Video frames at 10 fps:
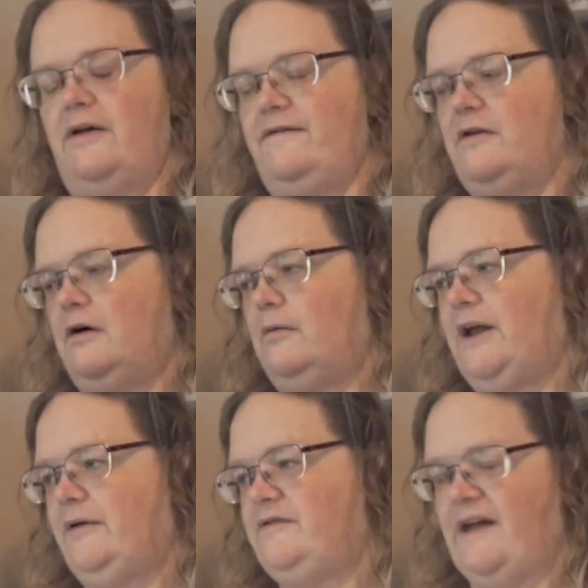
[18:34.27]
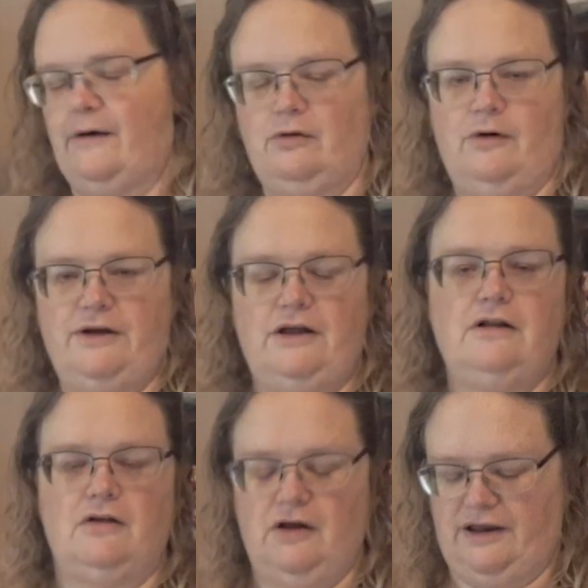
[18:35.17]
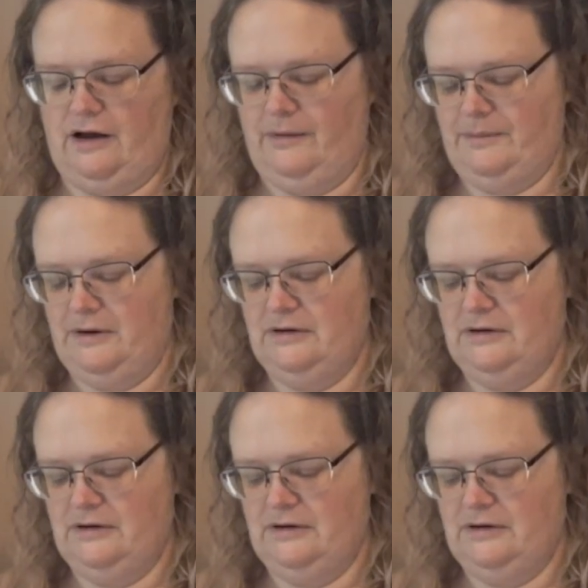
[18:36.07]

if you don't want to download it and look it up,